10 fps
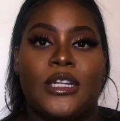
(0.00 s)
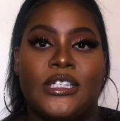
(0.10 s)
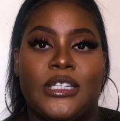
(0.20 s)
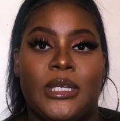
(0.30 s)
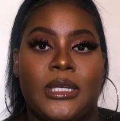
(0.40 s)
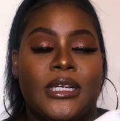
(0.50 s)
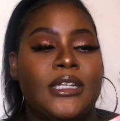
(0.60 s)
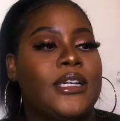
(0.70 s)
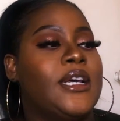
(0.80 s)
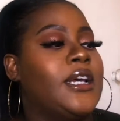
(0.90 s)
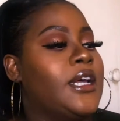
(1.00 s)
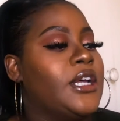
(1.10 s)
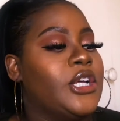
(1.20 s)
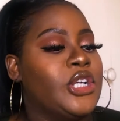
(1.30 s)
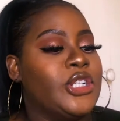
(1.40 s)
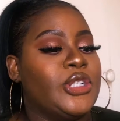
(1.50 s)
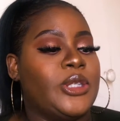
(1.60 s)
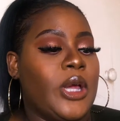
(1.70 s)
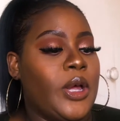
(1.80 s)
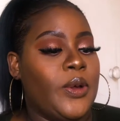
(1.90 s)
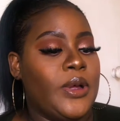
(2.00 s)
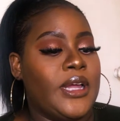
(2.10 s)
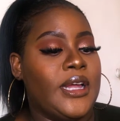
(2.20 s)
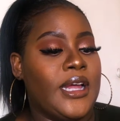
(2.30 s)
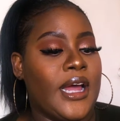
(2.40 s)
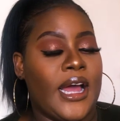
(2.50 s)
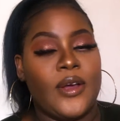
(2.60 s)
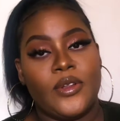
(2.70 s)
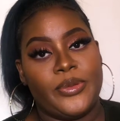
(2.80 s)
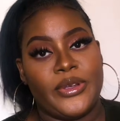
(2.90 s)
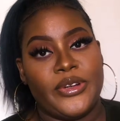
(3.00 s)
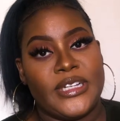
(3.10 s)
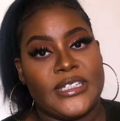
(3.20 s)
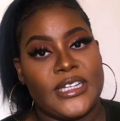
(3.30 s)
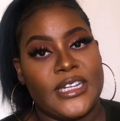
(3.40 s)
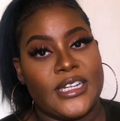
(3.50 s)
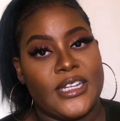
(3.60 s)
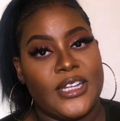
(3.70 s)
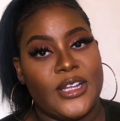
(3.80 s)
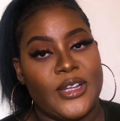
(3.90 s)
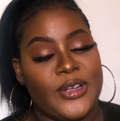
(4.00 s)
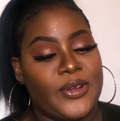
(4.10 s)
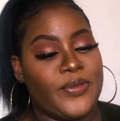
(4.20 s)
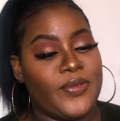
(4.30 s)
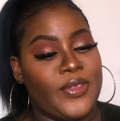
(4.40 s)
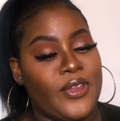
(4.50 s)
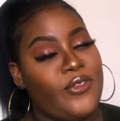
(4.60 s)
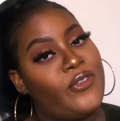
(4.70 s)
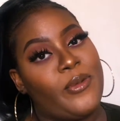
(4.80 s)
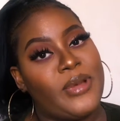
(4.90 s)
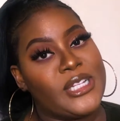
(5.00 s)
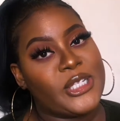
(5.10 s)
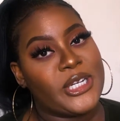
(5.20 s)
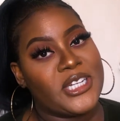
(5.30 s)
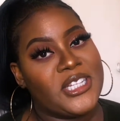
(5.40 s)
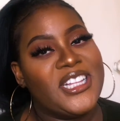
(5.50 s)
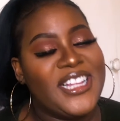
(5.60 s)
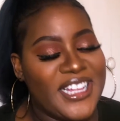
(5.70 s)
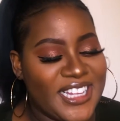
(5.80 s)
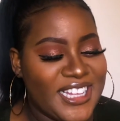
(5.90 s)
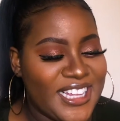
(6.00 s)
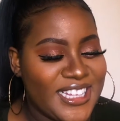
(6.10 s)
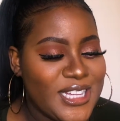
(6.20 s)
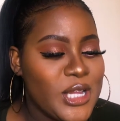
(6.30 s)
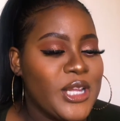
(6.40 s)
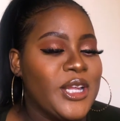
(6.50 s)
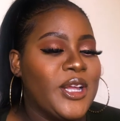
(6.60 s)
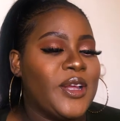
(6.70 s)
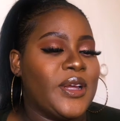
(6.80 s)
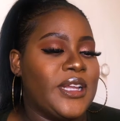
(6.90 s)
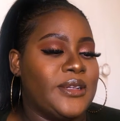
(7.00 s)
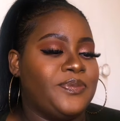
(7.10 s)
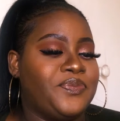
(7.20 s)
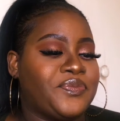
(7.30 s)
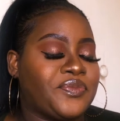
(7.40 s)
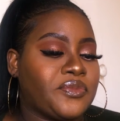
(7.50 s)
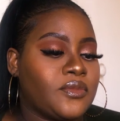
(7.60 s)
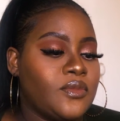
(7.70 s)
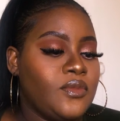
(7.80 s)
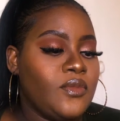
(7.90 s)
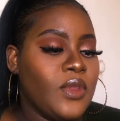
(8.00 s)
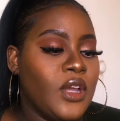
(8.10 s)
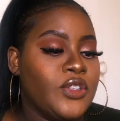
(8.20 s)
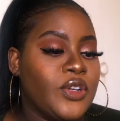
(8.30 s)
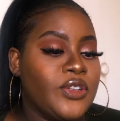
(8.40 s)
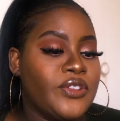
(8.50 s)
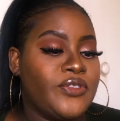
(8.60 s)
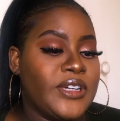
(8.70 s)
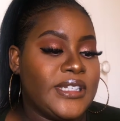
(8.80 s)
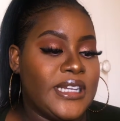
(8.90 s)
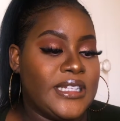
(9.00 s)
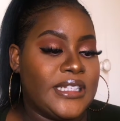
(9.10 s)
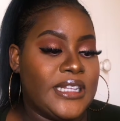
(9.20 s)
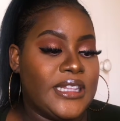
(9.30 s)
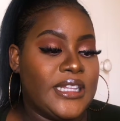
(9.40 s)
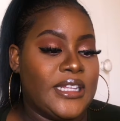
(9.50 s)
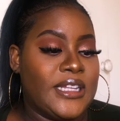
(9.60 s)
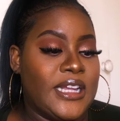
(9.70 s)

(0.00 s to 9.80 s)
last year. So I will be reading from my journal. Okay, so the first lesson